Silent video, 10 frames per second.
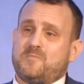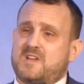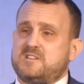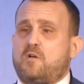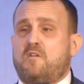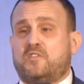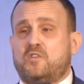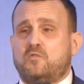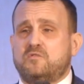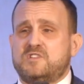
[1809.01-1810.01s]
as it
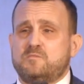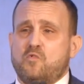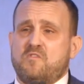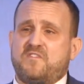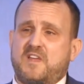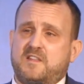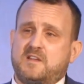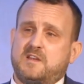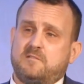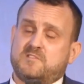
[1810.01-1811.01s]
often causes more fear
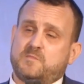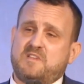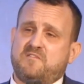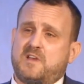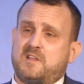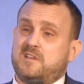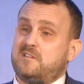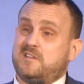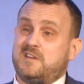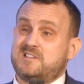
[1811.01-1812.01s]
than
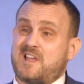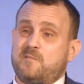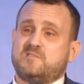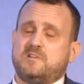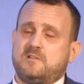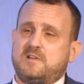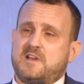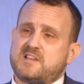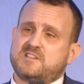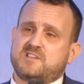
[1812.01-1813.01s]
is absolutely
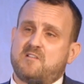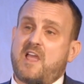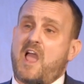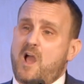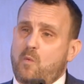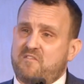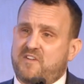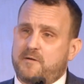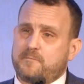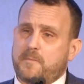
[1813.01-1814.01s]
necessary.
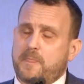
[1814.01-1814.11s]
However,